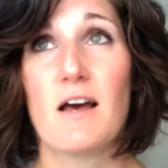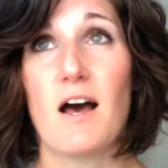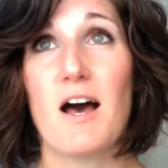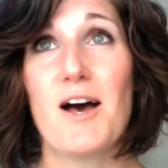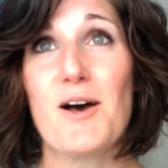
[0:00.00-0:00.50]

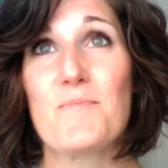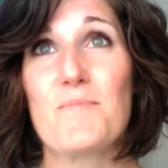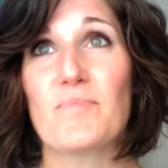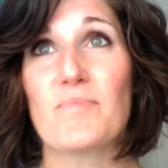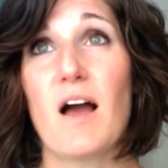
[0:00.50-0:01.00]

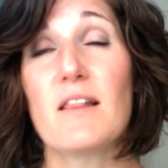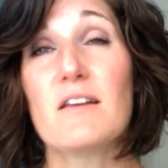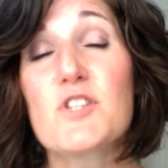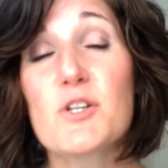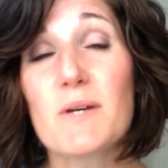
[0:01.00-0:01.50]
I
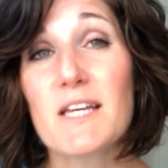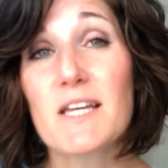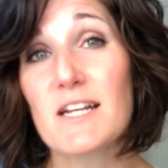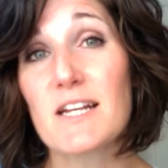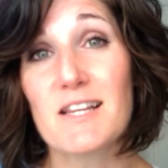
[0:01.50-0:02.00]
love doing
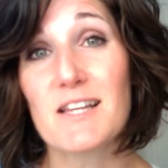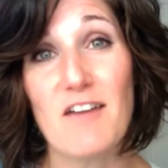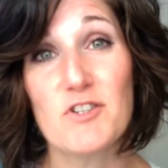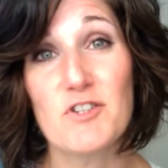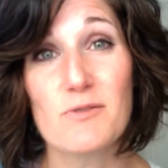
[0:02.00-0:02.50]
it in the
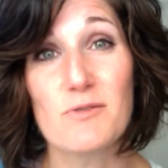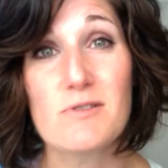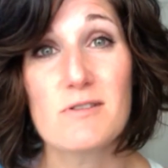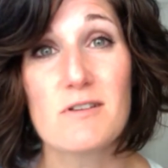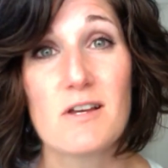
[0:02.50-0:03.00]

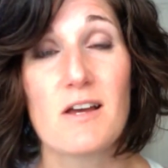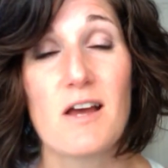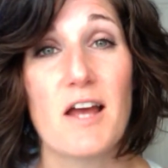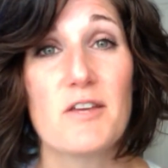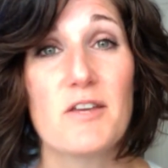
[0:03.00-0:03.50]
afternoons.
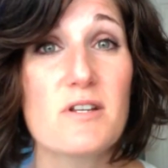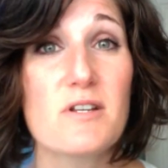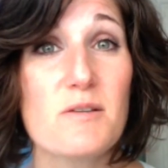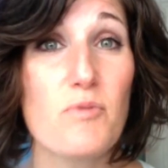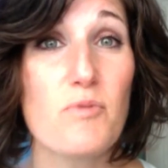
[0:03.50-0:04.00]
I use it
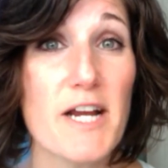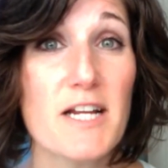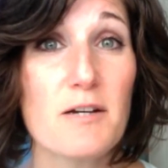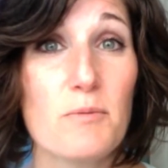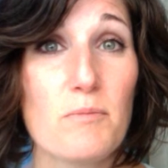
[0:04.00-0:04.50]
as a
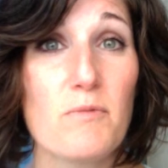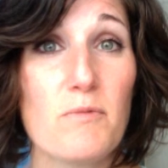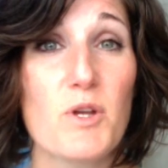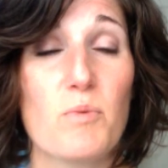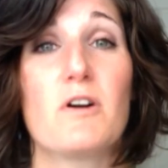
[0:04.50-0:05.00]
break
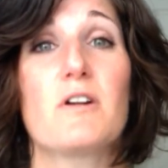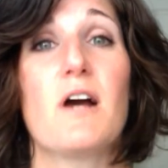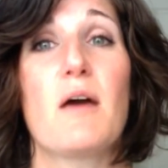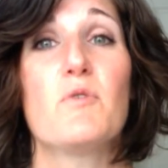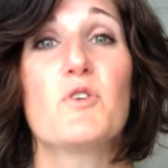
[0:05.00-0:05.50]
with work.
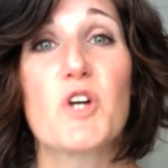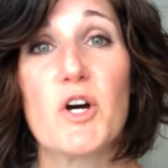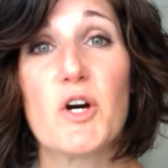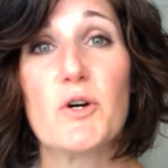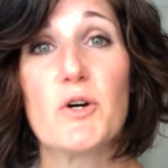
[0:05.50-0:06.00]
I
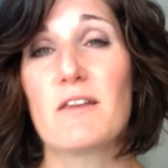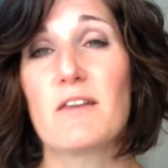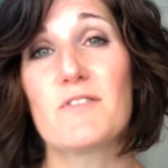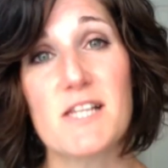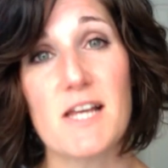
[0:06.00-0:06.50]
live
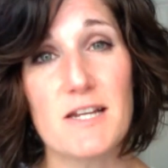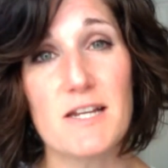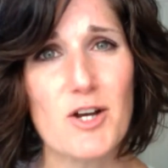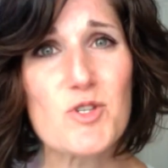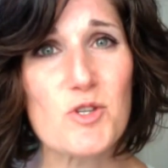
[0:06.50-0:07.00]
in San
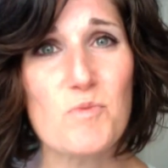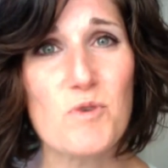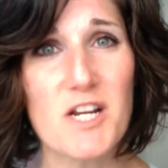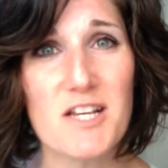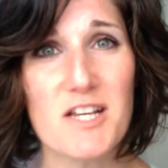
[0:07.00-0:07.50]
Diego, so it's
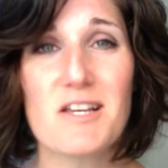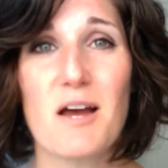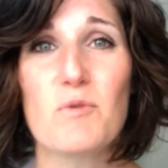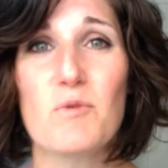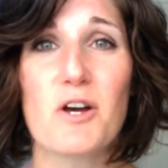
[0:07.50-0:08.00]
pretty easy.
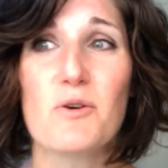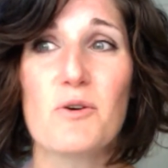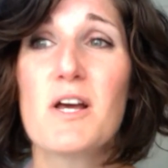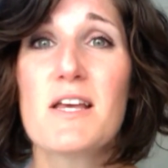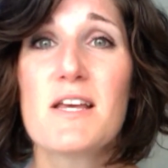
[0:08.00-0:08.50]
I will go
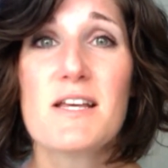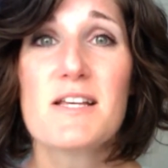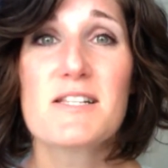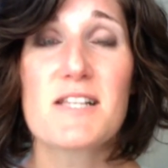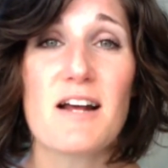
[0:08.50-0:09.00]

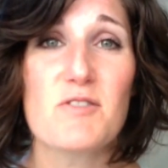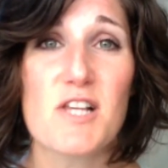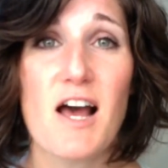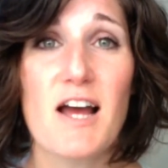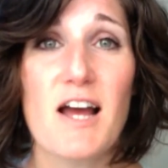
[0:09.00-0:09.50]
sit
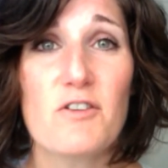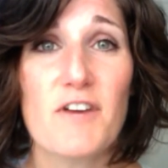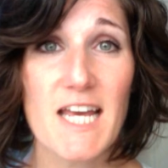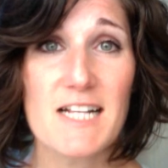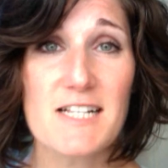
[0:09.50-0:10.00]
outside, or if I
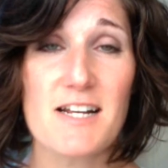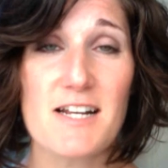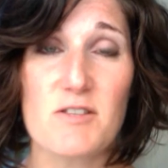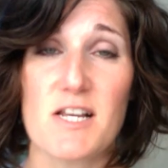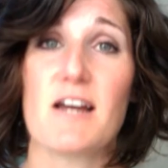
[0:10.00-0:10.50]
can't sit
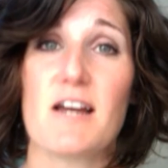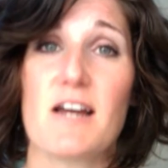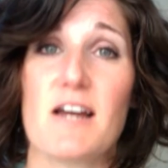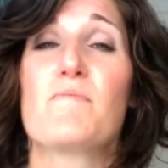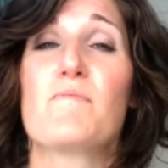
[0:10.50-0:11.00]
outside,
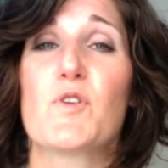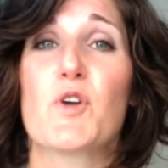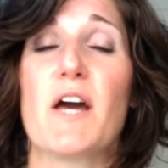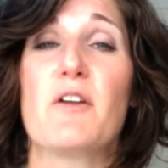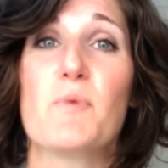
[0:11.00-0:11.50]
I'll
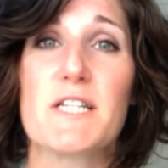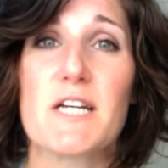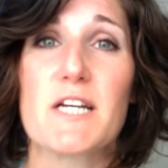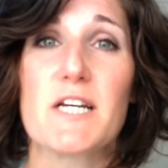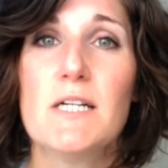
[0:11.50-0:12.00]
look out a
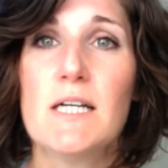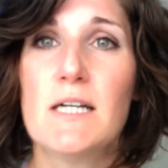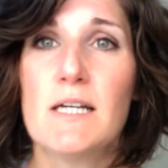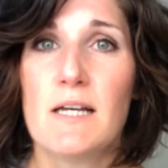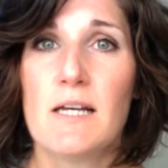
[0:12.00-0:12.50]
window
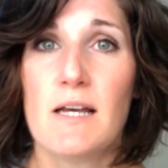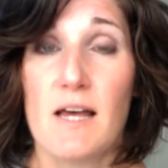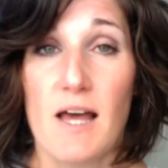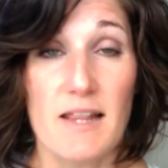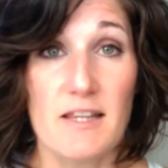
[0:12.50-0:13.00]

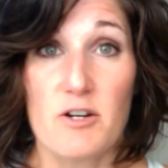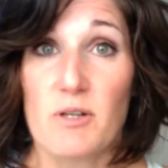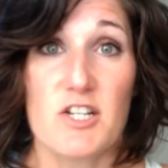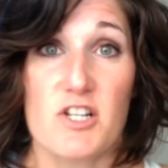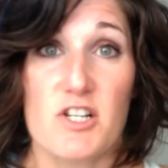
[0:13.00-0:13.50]
and
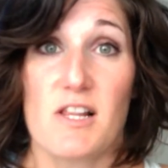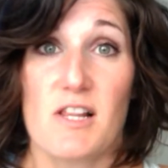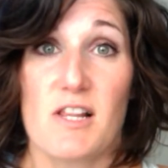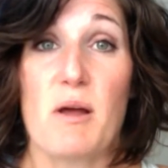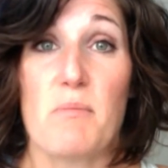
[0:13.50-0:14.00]
literally just
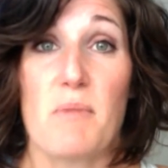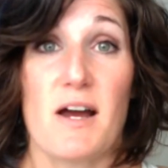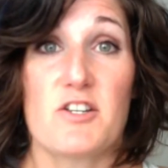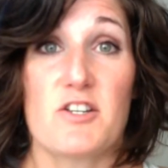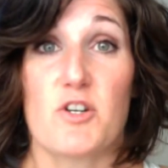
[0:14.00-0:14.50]
allow my
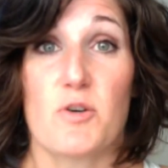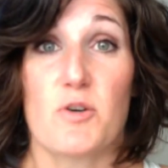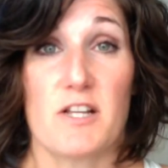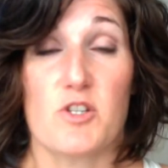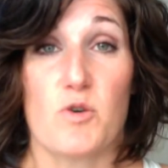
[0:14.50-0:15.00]
mind to
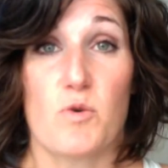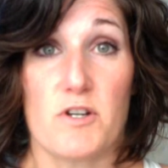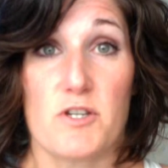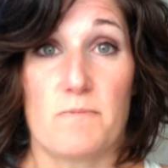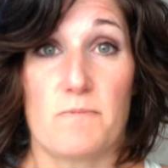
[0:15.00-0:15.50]
run its
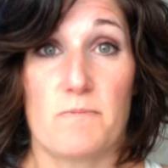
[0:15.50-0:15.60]
course.